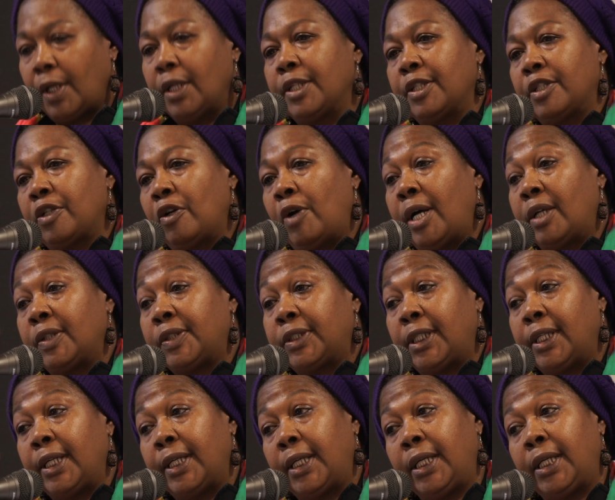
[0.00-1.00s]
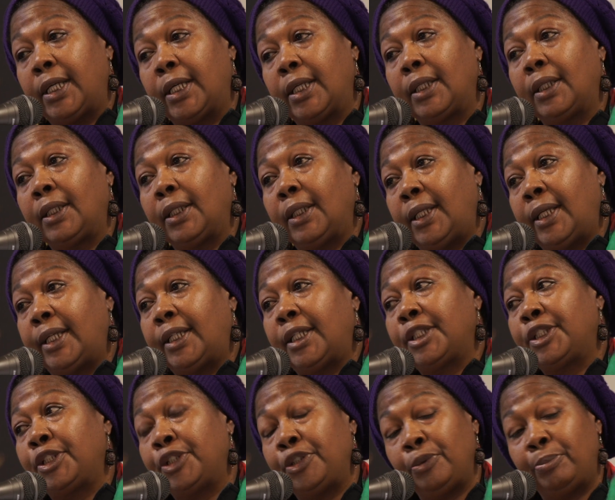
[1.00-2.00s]
And so I'll say again, let
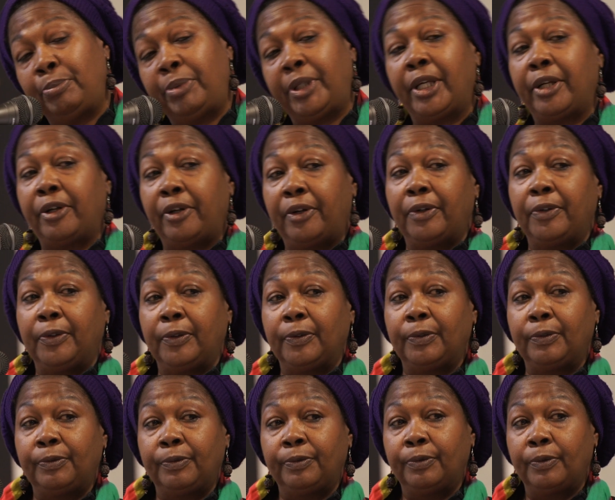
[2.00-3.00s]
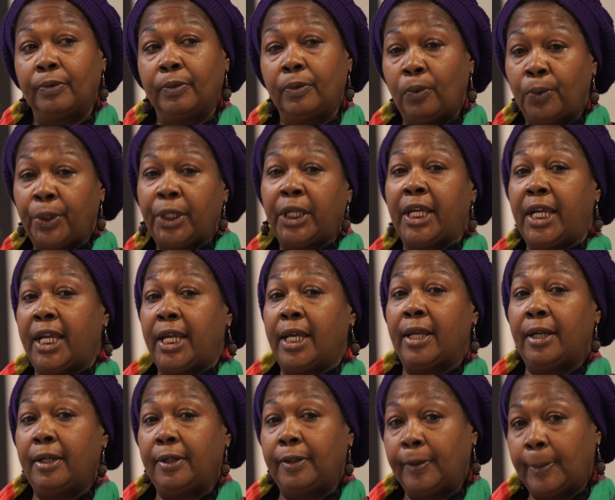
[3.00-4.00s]
us do better. We
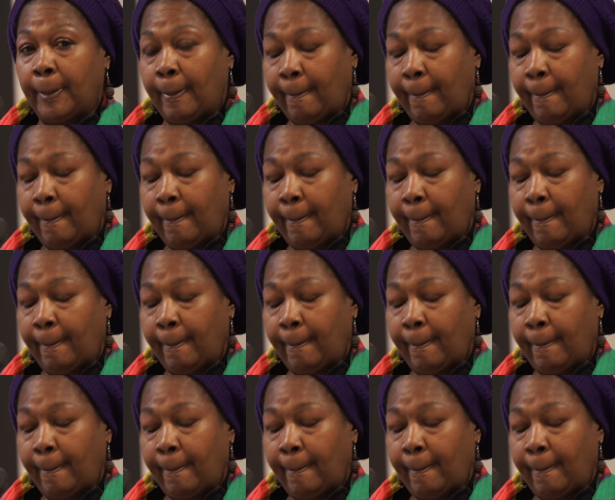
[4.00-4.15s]
can.